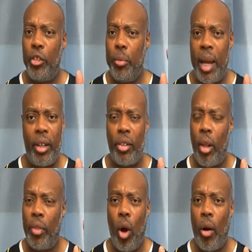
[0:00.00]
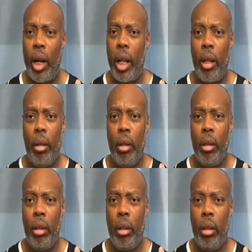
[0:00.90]
man's authority.
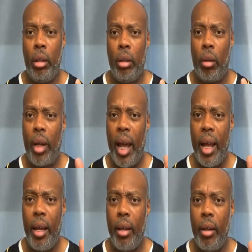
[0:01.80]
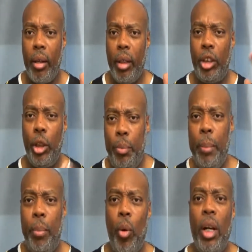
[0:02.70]
Okay? See
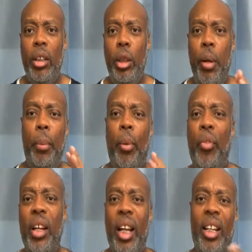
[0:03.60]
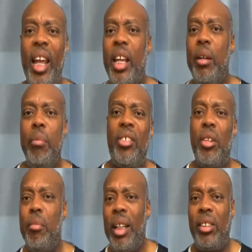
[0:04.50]
people think that they can
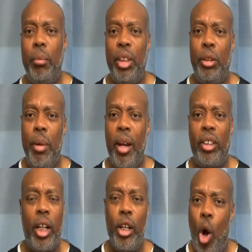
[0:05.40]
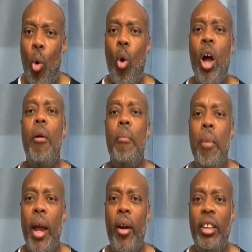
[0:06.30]
mix and mess up this marriage thing. No,
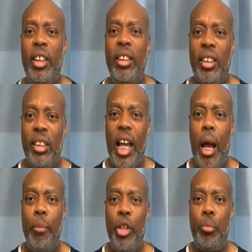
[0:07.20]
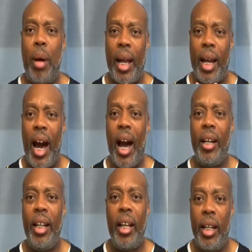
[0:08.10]
marriage is established by
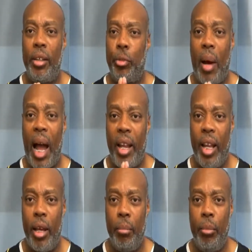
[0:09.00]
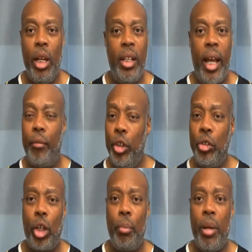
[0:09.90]
God, and it's by him that if
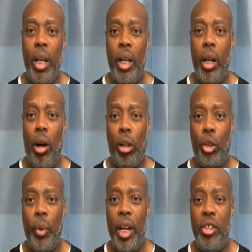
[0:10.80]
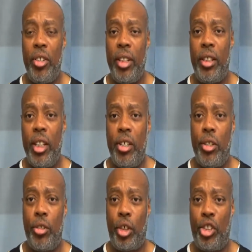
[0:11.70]
there's going to be any alterations,
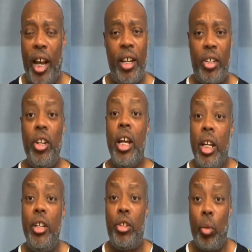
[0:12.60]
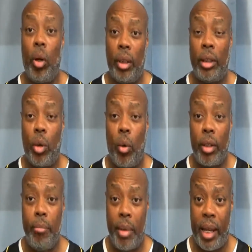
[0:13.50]
additions, or changes, he's the one that's
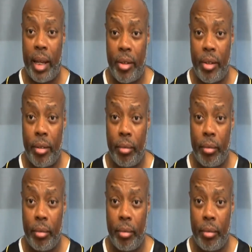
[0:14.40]
going to make it,